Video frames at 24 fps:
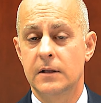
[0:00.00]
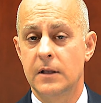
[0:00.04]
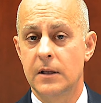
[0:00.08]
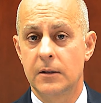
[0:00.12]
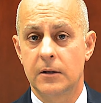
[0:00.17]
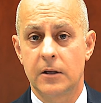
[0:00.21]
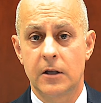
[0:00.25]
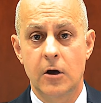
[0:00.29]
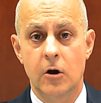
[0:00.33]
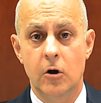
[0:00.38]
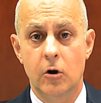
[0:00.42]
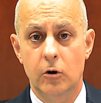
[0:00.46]
a
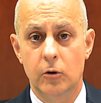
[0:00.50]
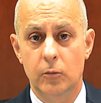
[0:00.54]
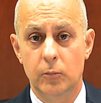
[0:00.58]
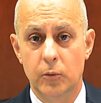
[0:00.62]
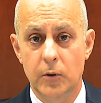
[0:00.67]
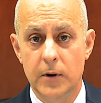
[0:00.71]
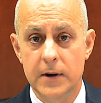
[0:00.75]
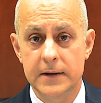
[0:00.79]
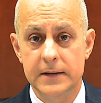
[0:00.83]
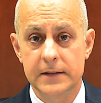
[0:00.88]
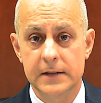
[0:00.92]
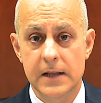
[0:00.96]
car
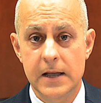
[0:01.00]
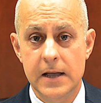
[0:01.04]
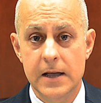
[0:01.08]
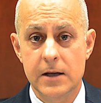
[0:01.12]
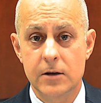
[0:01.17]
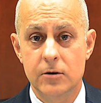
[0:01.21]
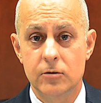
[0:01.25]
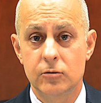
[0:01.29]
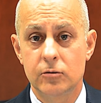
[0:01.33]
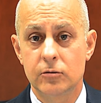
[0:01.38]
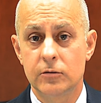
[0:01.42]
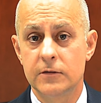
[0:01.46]

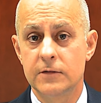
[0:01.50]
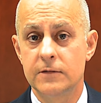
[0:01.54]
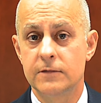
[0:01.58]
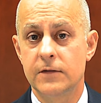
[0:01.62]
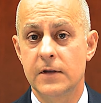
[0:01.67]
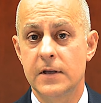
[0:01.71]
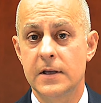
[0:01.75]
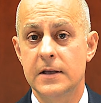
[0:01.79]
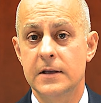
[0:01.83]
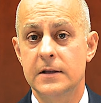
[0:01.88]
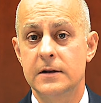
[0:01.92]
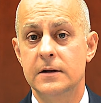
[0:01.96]
breakdown or you've
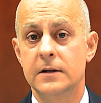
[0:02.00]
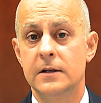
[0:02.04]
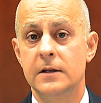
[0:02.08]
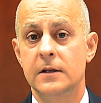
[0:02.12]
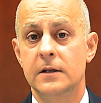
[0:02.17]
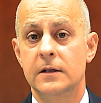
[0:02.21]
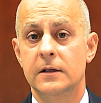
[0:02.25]
had